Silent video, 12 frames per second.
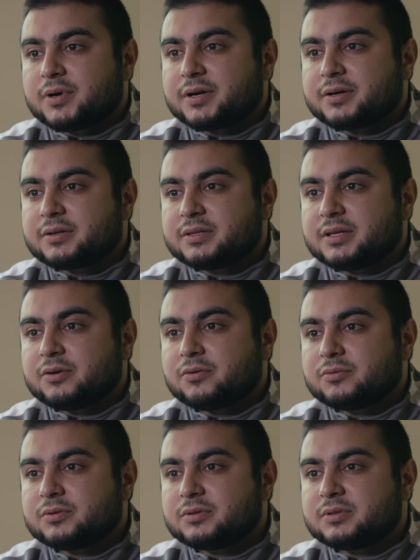where they
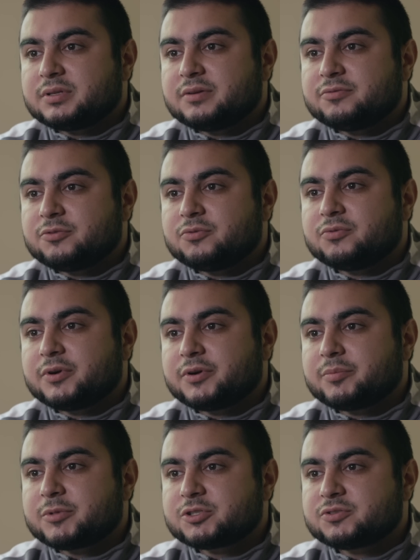don't give you
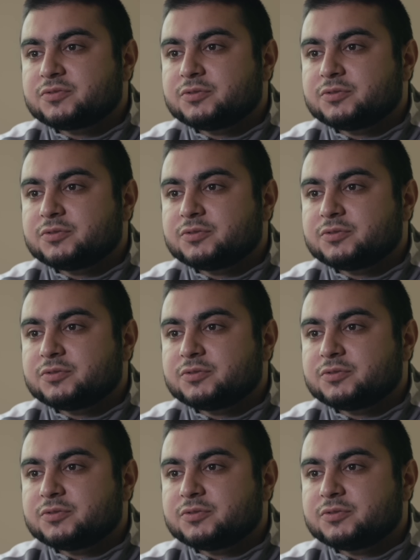very much